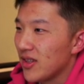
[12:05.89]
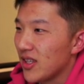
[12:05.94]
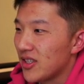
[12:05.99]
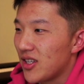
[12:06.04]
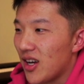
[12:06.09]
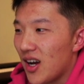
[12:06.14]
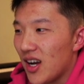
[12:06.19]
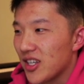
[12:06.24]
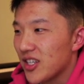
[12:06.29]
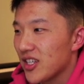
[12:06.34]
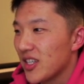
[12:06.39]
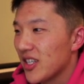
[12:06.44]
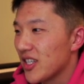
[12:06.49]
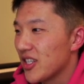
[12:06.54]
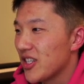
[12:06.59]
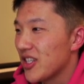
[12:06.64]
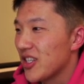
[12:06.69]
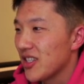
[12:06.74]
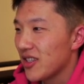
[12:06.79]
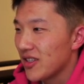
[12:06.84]

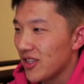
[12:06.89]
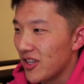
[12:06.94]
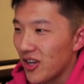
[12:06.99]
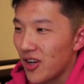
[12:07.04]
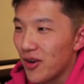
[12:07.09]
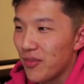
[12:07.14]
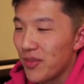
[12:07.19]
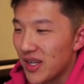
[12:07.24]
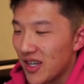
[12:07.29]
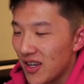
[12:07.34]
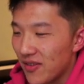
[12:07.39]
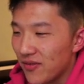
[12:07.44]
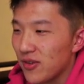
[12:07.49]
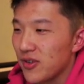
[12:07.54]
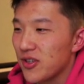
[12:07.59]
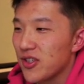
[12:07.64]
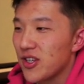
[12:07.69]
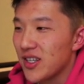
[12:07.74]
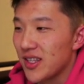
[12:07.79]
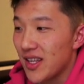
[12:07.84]
Latasha, she's you know a big
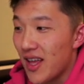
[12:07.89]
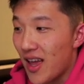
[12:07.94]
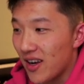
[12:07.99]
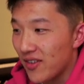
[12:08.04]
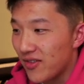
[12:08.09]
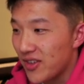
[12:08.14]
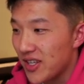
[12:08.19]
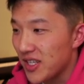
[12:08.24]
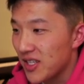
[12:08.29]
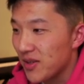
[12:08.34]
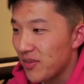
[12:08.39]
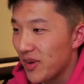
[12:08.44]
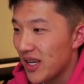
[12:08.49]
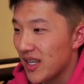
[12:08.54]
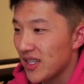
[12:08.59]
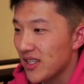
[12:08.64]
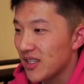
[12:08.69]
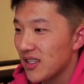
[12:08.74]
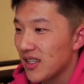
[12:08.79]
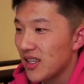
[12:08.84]
influencer in the NFT
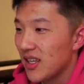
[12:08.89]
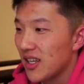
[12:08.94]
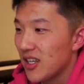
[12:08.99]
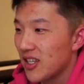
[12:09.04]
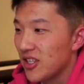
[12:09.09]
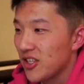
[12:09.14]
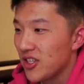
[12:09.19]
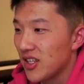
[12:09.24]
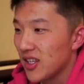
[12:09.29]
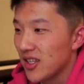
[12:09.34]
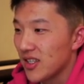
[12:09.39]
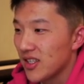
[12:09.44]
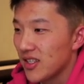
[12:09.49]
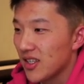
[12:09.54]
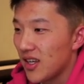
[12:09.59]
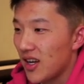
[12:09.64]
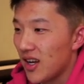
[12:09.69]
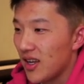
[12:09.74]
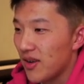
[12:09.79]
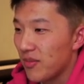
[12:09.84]
space. She
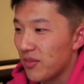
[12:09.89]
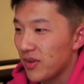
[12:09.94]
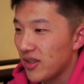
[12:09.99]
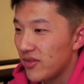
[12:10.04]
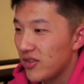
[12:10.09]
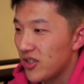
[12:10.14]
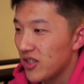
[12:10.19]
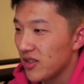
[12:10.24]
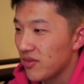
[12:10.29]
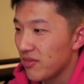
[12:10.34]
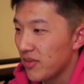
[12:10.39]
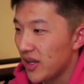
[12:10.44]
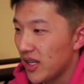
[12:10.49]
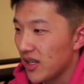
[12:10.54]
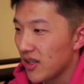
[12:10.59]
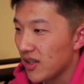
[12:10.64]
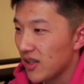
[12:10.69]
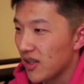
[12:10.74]
does. I believe she's made.